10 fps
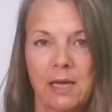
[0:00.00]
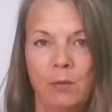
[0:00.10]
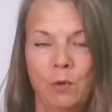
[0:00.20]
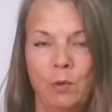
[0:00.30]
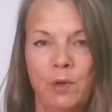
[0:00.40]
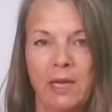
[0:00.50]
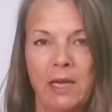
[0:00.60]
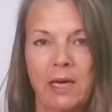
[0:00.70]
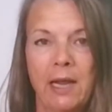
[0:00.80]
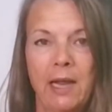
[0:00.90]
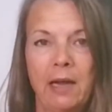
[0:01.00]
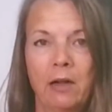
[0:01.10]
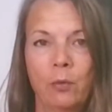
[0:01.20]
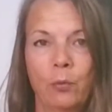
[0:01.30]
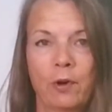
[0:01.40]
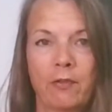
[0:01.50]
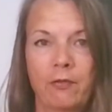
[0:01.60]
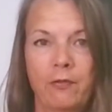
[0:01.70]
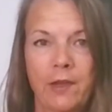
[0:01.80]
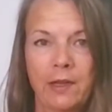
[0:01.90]
And when we inhale, we're
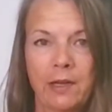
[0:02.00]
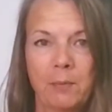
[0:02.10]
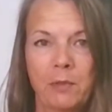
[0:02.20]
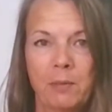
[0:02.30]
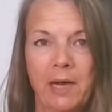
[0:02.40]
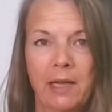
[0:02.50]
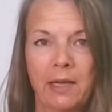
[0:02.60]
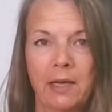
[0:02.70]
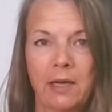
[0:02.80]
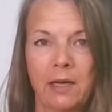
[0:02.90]
filling up the belly,